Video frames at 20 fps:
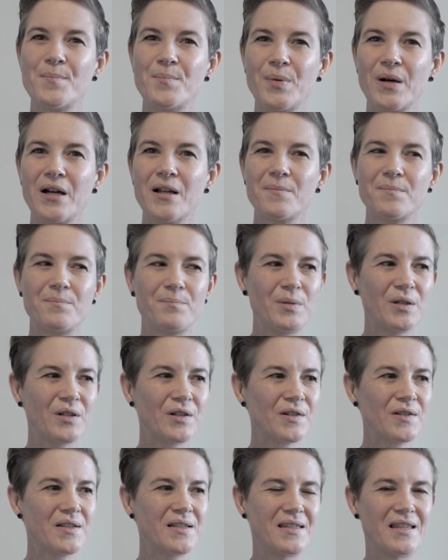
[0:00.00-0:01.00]
But
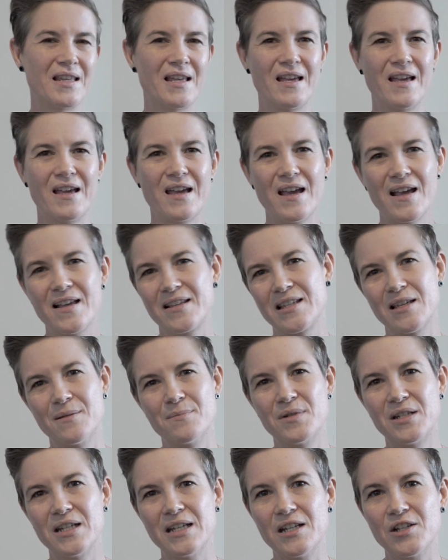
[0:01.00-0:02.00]
because they're
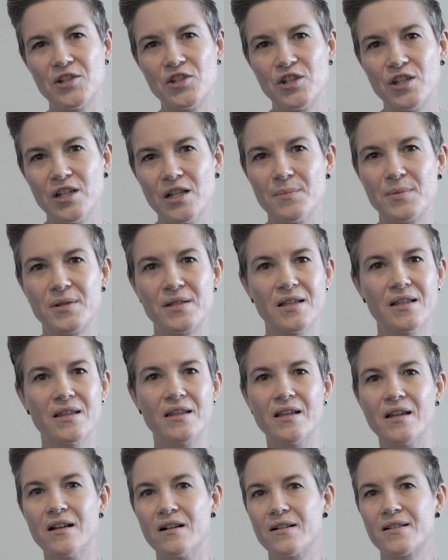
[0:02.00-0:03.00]
SMD chips
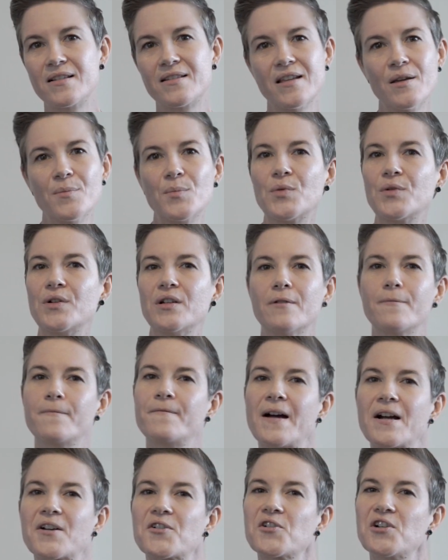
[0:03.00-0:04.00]
and they're assembled in a
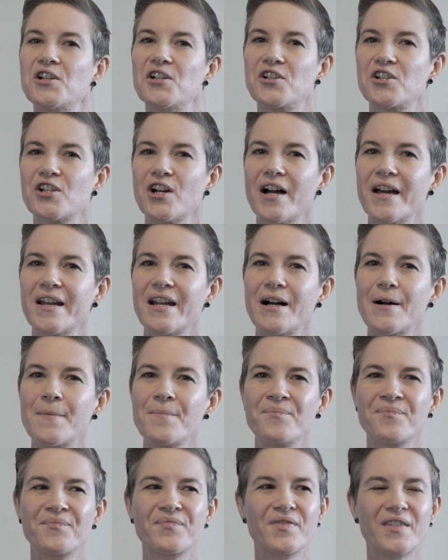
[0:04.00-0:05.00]
factory in China,
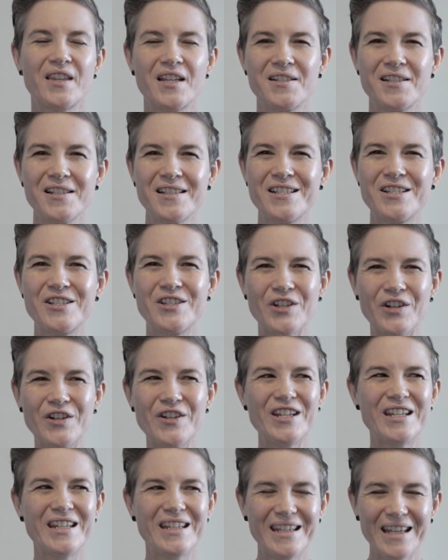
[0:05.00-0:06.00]
they just
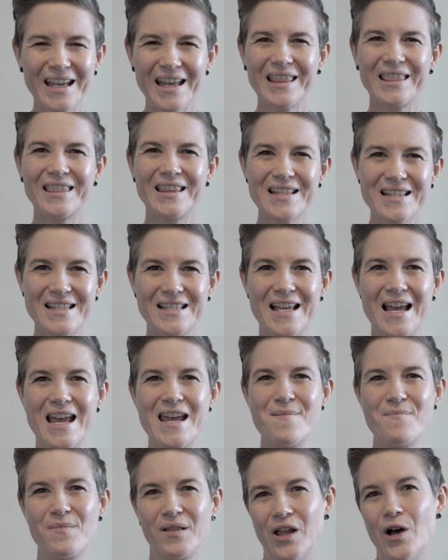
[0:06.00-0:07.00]
don't get the
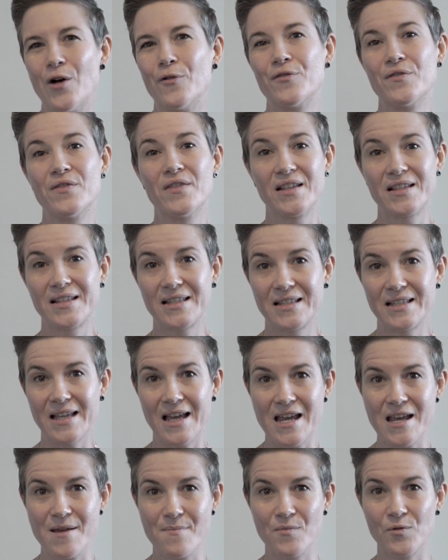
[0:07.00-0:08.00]
same love and the
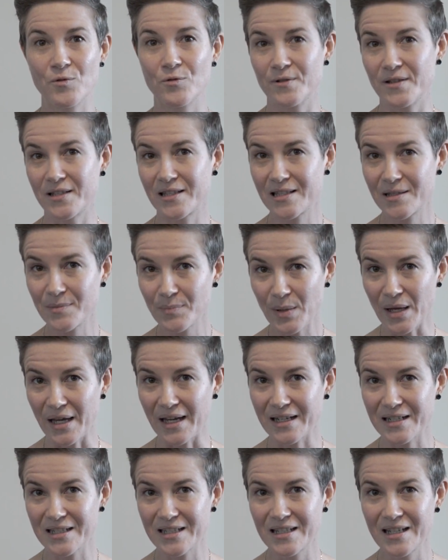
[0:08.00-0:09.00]
same
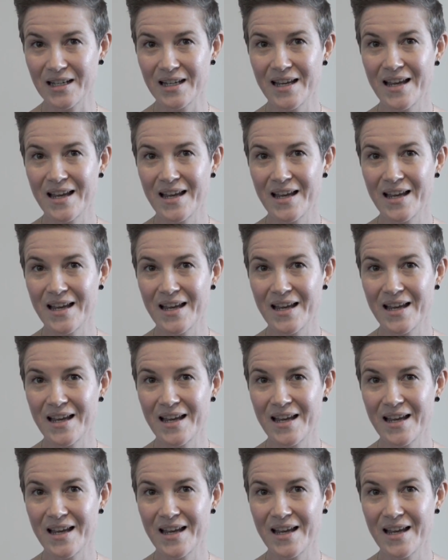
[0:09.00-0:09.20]
respect.